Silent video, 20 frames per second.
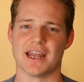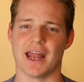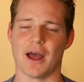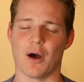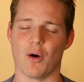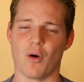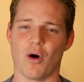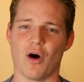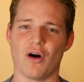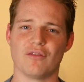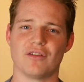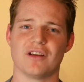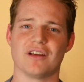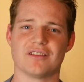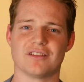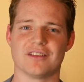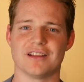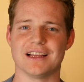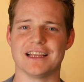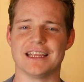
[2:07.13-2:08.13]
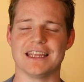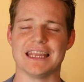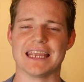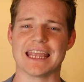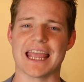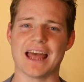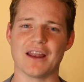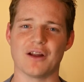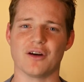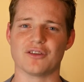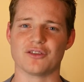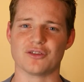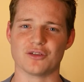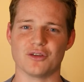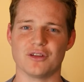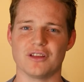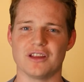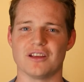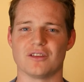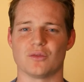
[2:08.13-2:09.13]
Now obviously you cannot
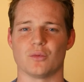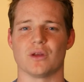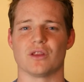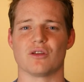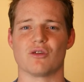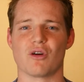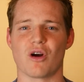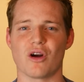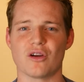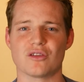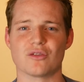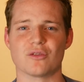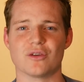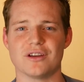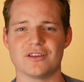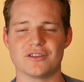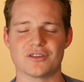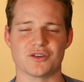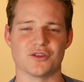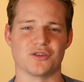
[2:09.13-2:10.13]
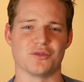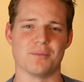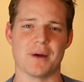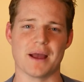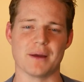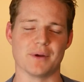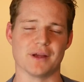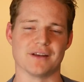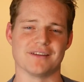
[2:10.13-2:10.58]
do this with groceries because maybe